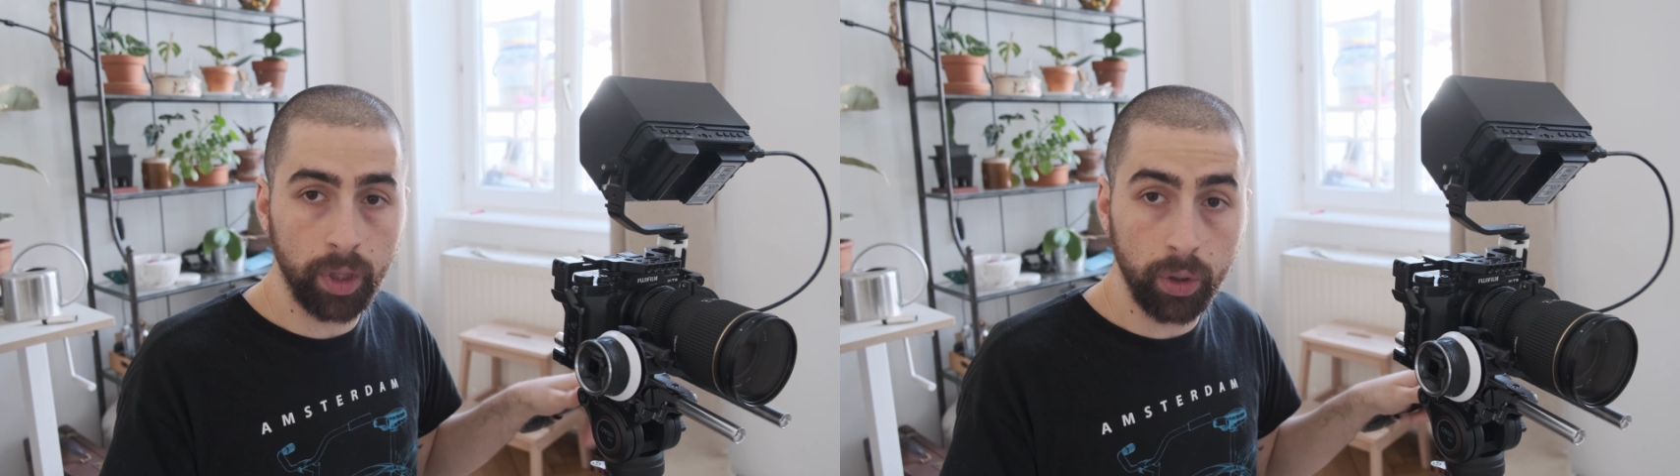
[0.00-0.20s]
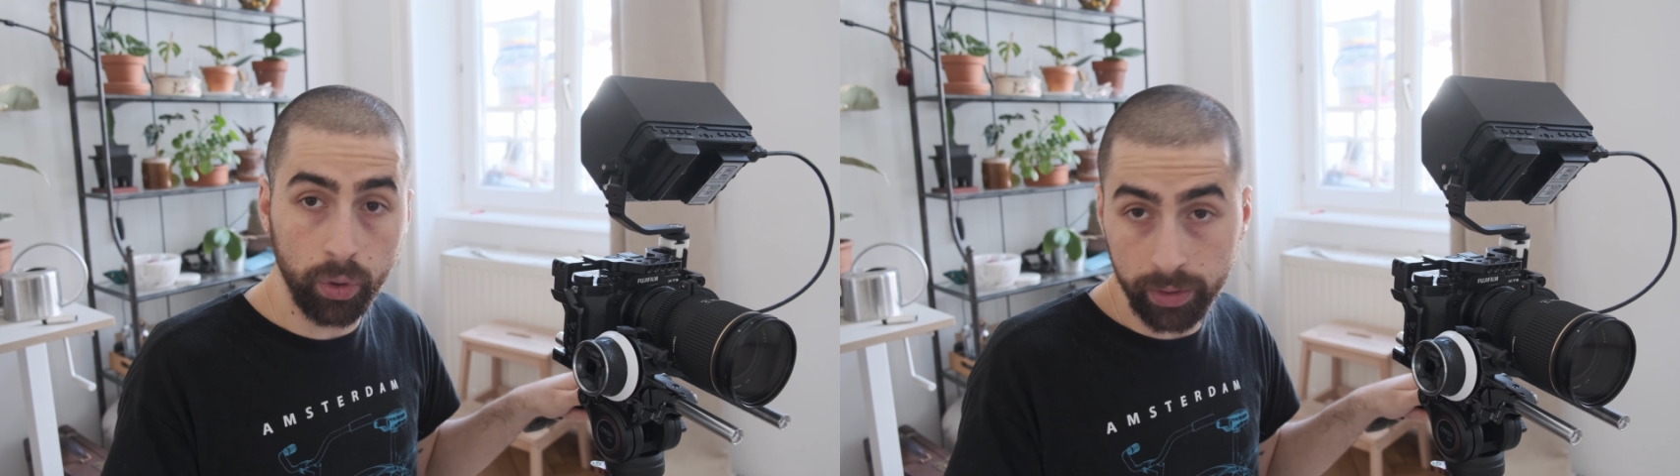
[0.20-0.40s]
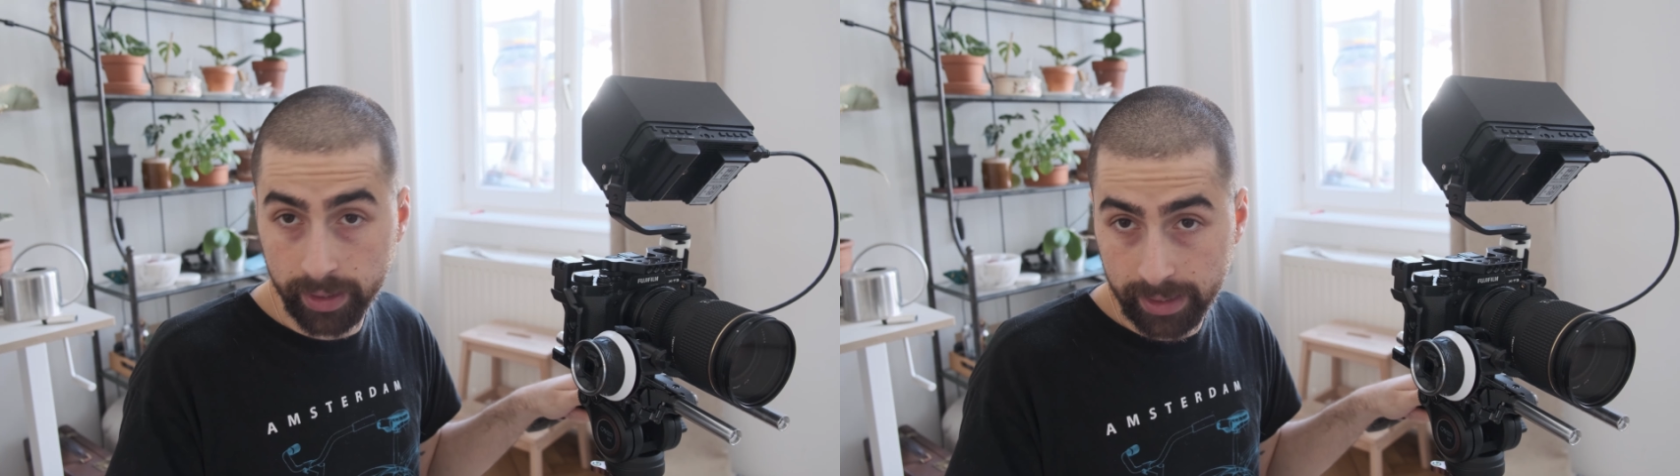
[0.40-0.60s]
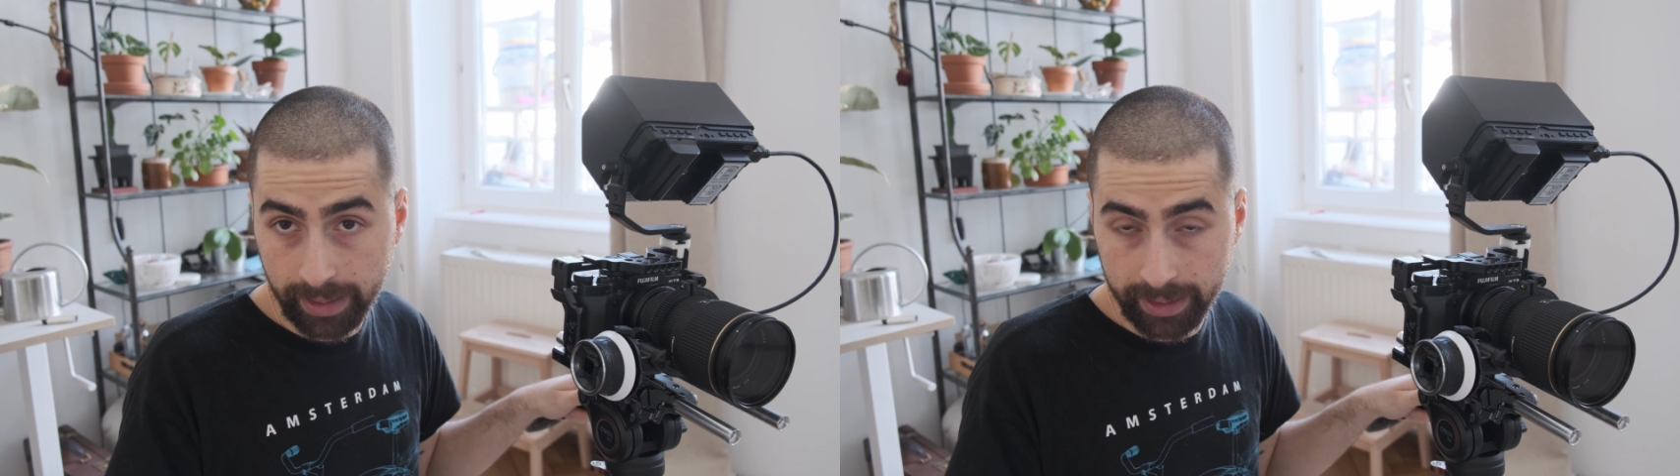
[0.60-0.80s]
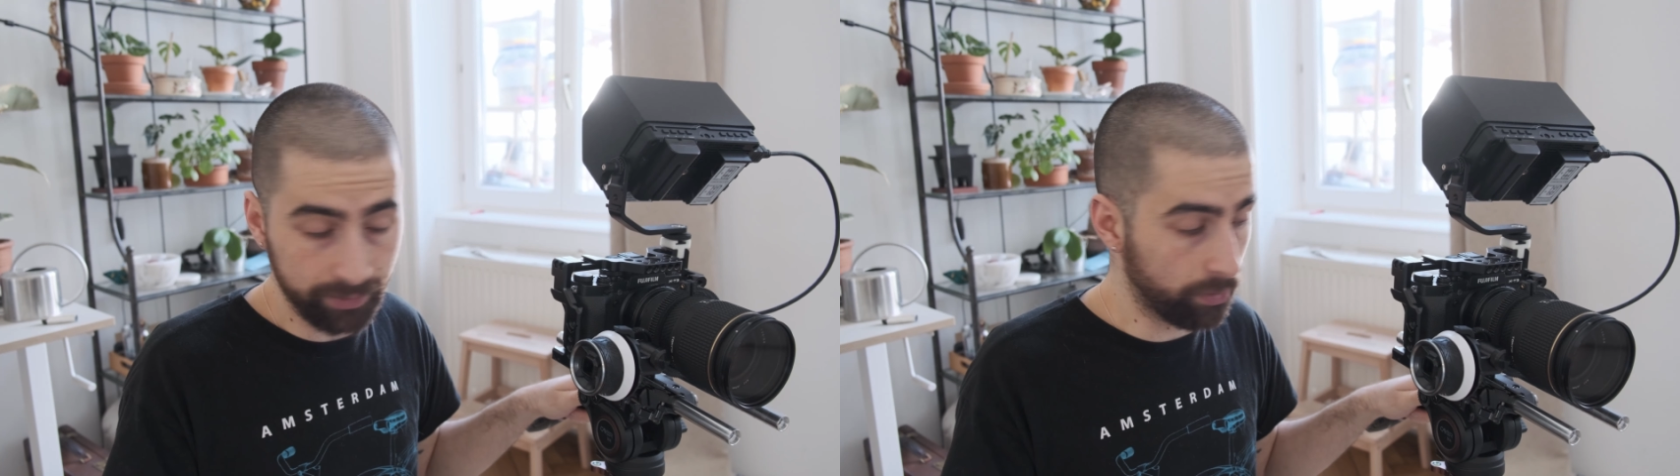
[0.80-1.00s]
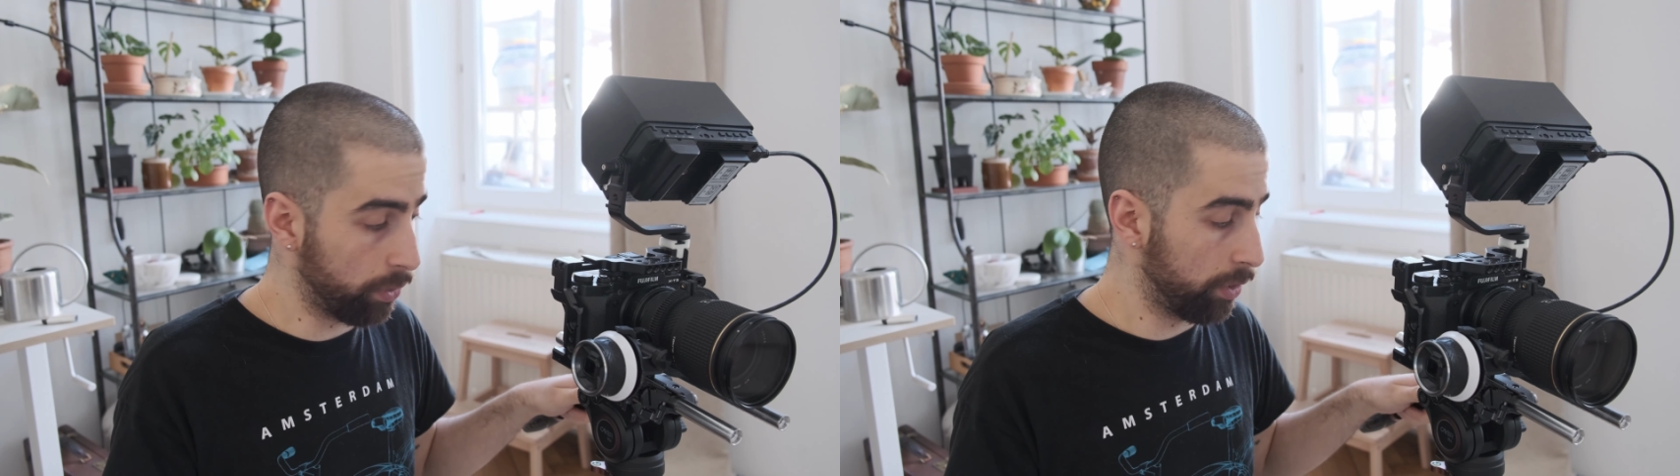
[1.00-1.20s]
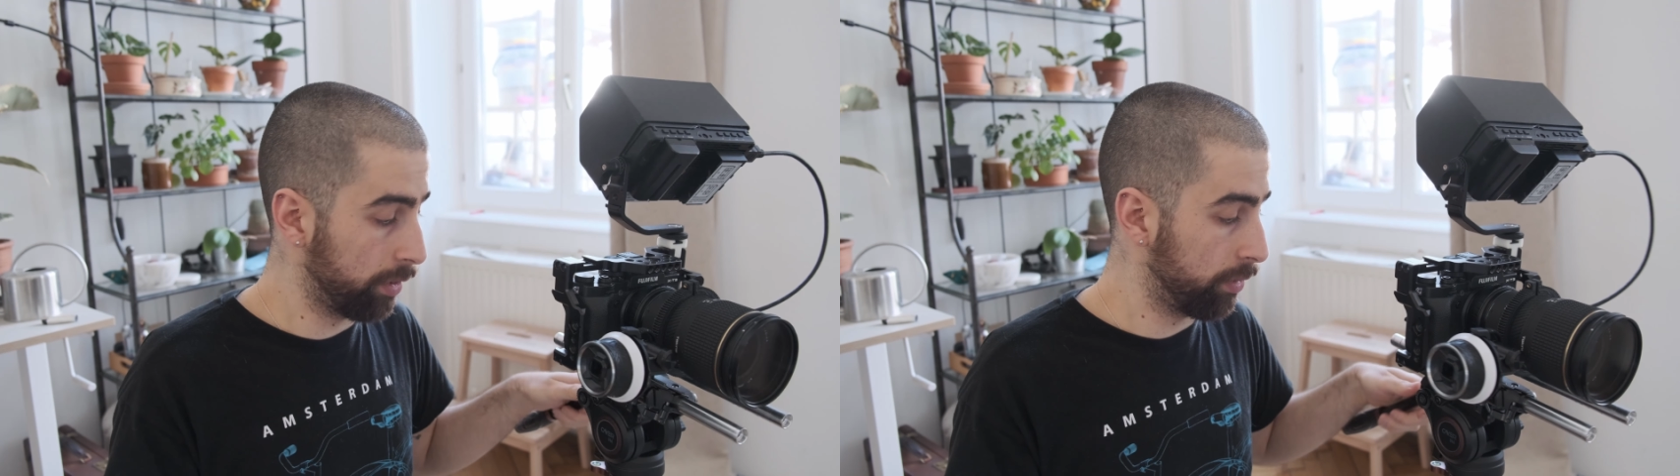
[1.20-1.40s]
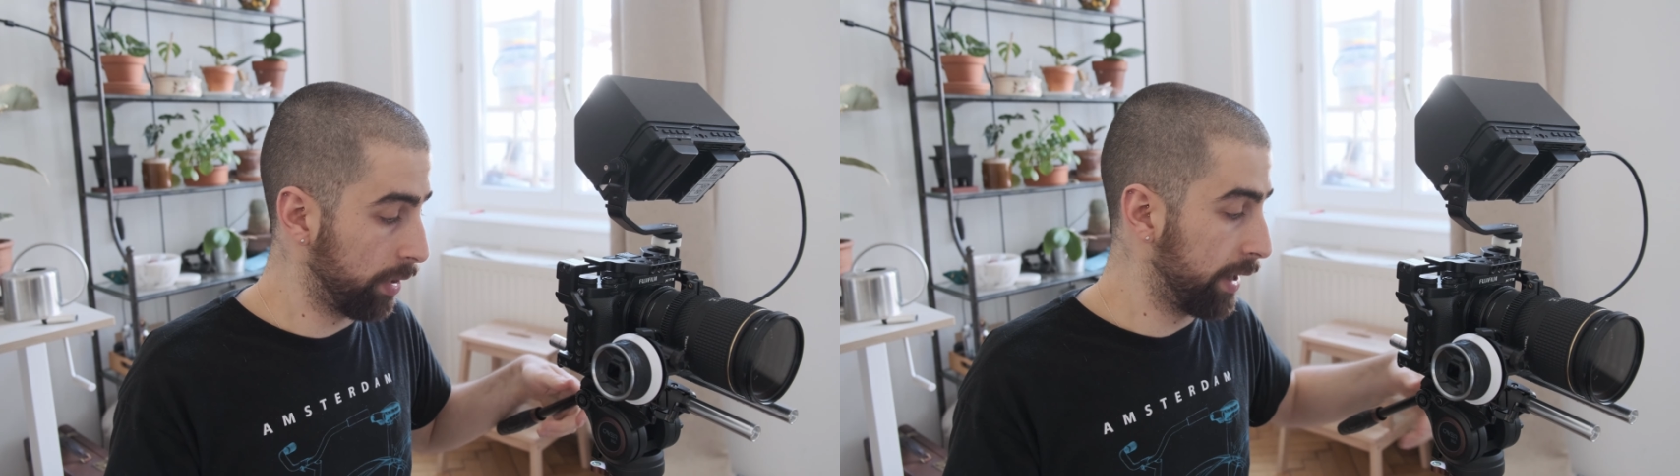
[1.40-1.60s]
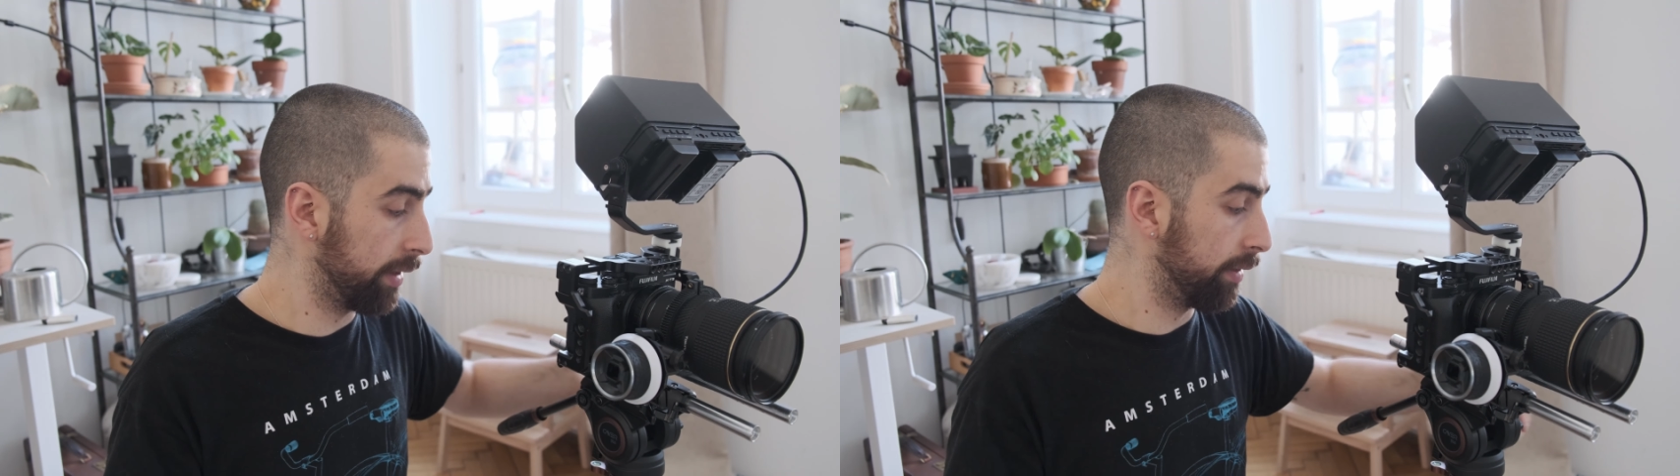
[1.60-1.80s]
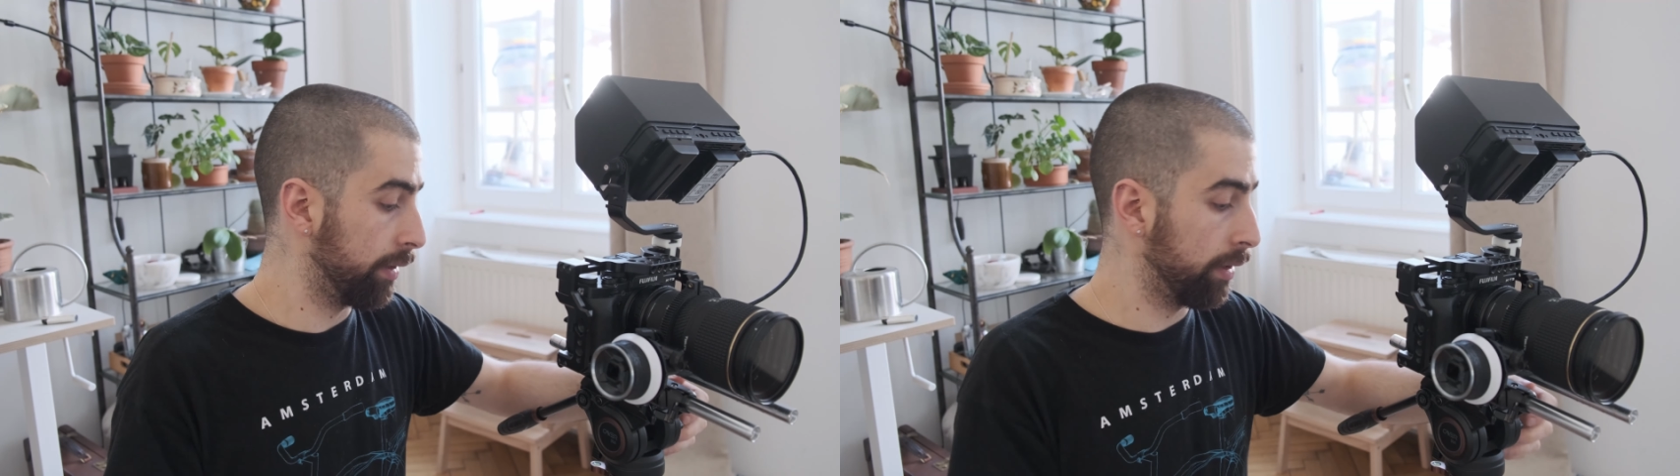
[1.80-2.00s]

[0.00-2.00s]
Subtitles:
Who is this lens for, right?